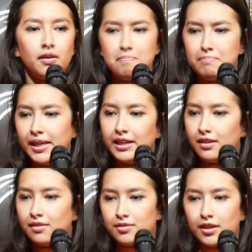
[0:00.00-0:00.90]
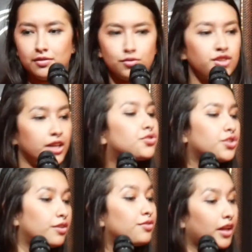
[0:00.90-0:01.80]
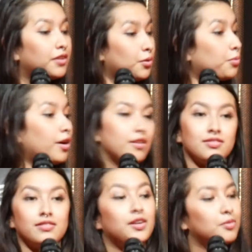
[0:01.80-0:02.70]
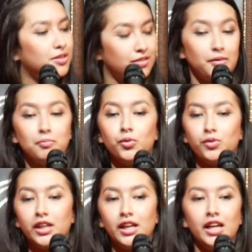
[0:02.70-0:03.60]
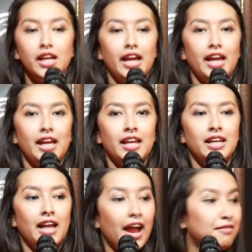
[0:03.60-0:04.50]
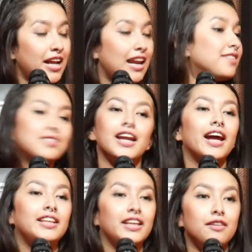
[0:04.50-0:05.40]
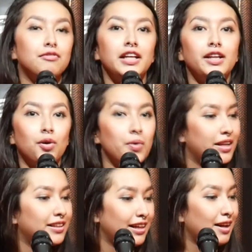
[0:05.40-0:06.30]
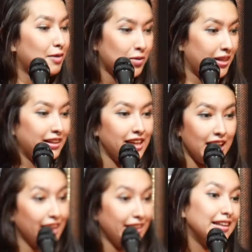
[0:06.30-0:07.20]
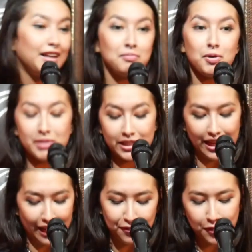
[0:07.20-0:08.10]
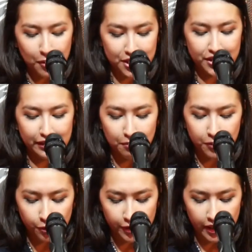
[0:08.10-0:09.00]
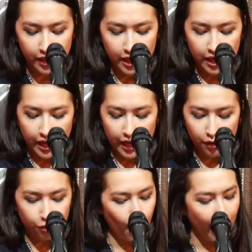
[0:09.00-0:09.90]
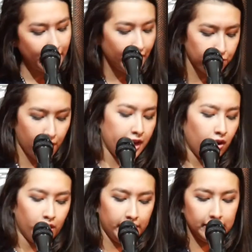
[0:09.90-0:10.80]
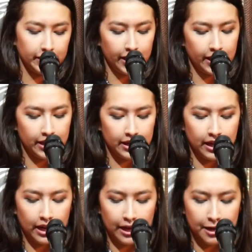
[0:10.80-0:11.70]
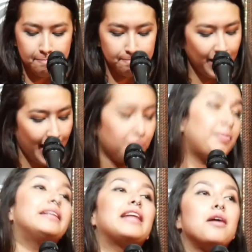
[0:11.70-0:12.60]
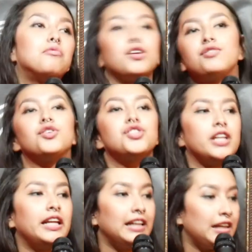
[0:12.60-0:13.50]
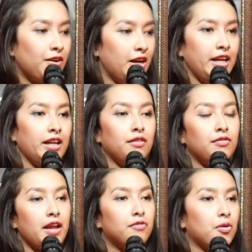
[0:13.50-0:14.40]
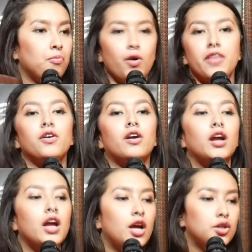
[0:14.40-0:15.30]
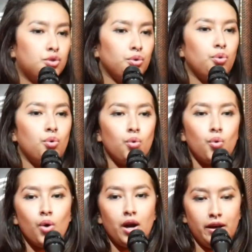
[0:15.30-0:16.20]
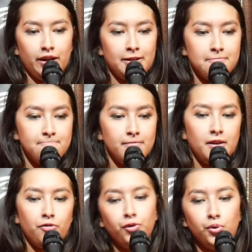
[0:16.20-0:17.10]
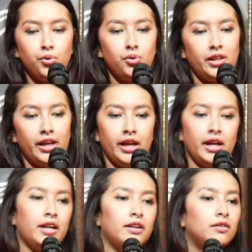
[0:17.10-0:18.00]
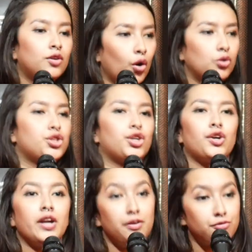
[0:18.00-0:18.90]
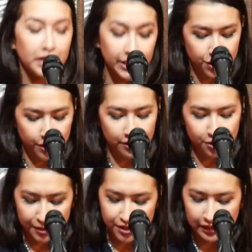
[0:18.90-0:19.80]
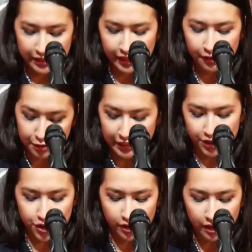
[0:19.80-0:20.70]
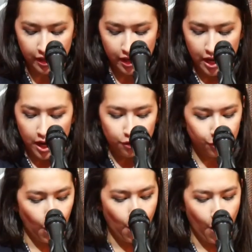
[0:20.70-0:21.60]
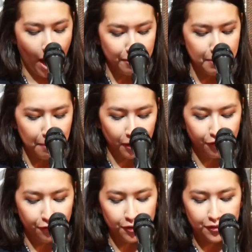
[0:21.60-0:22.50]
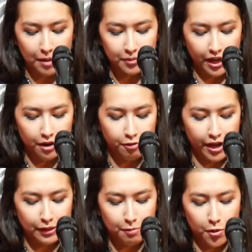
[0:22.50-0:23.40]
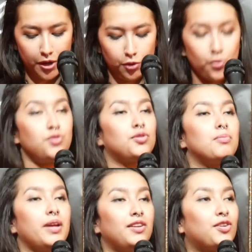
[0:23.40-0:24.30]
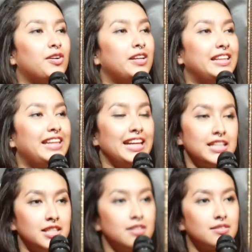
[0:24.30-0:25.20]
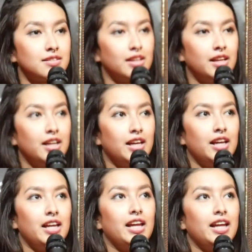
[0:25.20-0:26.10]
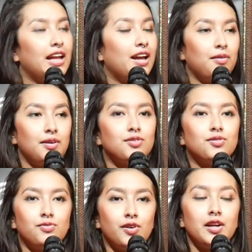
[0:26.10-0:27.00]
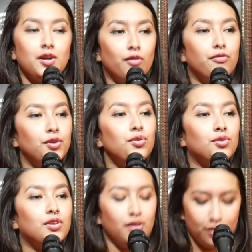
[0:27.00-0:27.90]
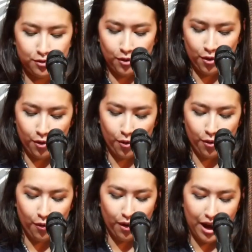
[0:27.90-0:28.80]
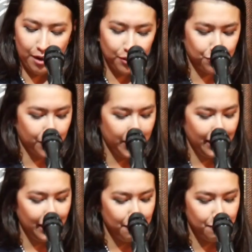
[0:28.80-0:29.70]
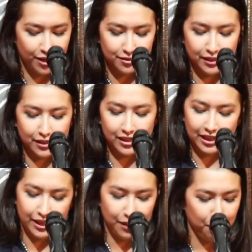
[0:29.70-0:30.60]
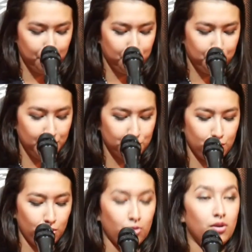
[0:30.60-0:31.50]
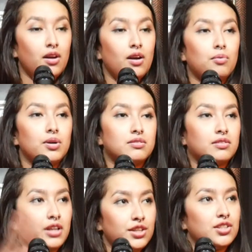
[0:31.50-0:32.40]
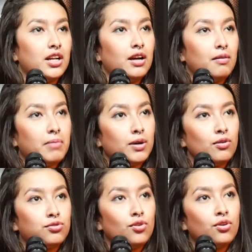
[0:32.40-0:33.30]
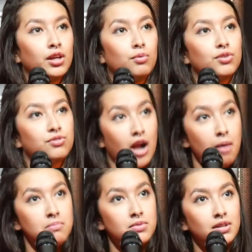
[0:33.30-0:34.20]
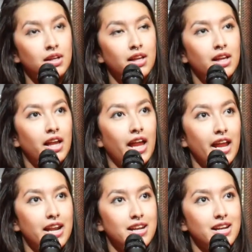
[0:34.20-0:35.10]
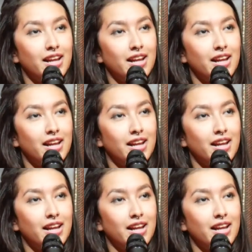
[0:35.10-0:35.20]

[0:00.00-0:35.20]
meanings and gestures that there was in the movie. And I realized that I didn't really know anything about India in that moment, like after watching the movie. And so I got right on it, and I spent time researching and learning, like, from weather to food and culture and religion, especially religion. So I remember the first time that I read about Hinduism and their deities, and I was very confused. So I was reading, and basically Vishnu was Krishna, but also he was Ram, and